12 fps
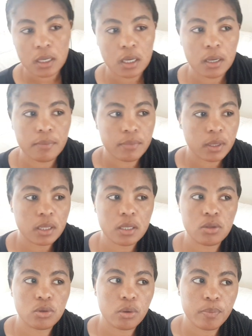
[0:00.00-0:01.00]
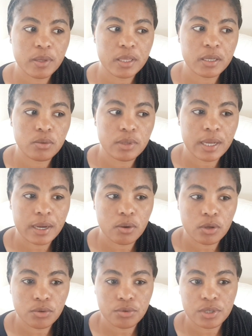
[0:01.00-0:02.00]
Um, the topic that we are
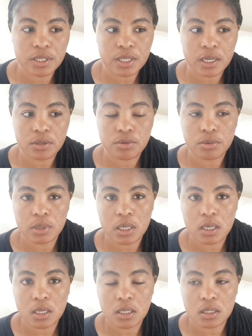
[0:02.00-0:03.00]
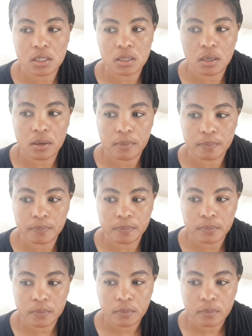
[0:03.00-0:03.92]
going to discuss today is the, um,